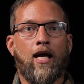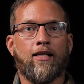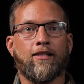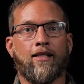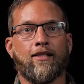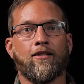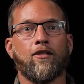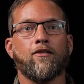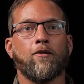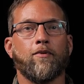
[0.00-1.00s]
and said he
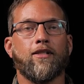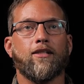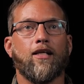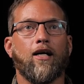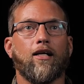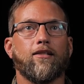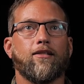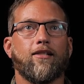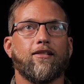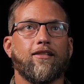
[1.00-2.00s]
looked up in the sky and
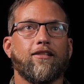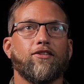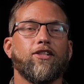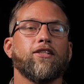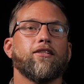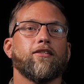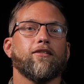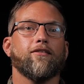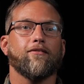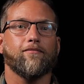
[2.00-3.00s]
said he seen Jesus.
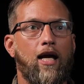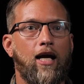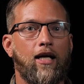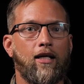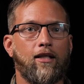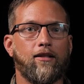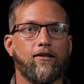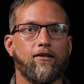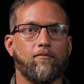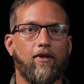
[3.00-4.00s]
And
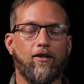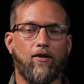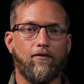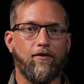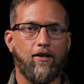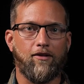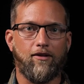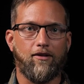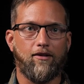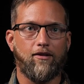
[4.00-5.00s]
my grandfather,